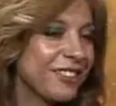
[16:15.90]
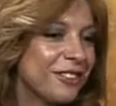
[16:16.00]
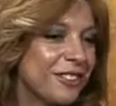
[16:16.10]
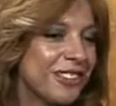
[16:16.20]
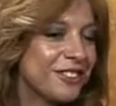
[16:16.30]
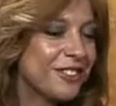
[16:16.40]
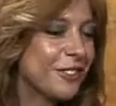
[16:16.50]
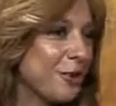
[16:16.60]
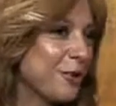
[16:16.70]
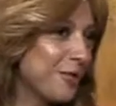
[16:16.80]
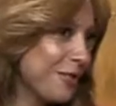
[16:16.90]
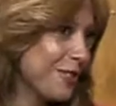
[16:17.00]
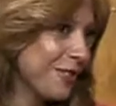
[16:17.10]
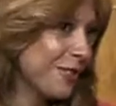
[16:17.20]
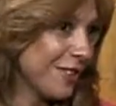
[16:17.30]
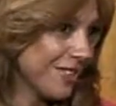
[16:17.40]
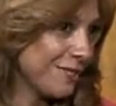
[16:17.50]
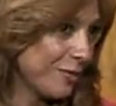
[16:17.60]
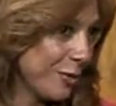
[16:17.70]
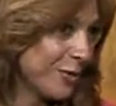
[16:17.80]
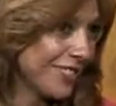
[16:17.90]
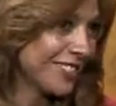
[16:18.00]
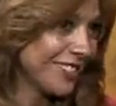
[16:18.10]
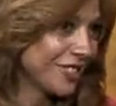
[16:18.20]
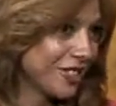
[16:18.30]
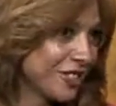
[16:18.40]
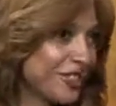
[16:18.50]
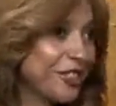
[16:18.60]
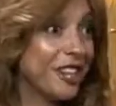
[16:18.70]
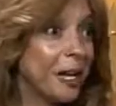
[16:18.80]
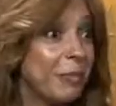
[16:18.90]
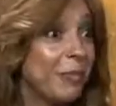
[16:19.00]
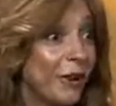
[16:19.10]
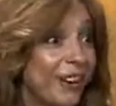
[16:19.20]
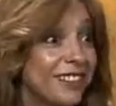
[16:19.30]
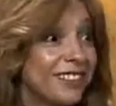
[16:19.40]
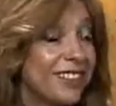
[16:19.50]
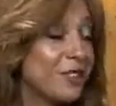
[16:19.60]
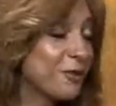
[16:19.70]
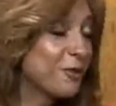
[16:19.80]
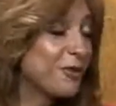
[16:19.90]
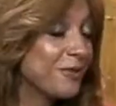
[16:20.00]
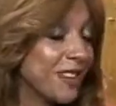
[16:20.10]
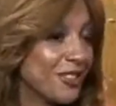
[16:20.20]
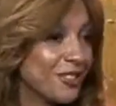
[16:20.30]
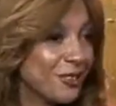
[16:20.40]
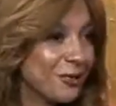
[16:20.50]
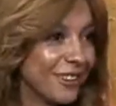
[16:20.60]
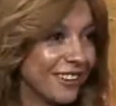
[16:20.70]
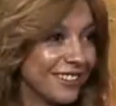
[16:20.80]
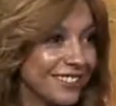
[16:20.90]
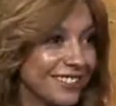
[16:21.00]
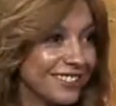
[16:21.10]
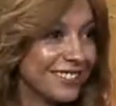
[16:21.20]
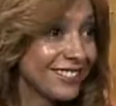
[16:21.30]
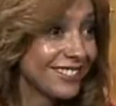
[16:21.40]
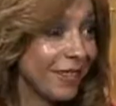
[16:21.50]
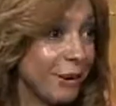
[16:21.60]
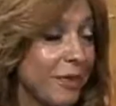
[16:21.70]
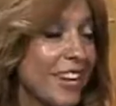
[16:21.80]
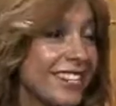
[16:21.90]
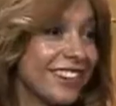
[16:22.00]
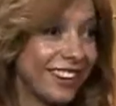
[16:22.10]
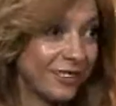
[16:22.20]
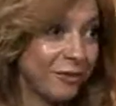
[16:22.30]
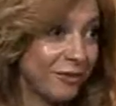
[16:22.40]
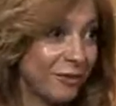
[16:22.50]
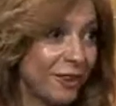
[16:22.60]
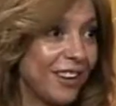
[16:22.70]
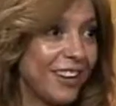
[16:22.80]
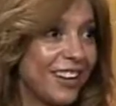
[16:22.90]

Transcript: actually know you as a mostly district attorney, but you mentioned you were a ADA before.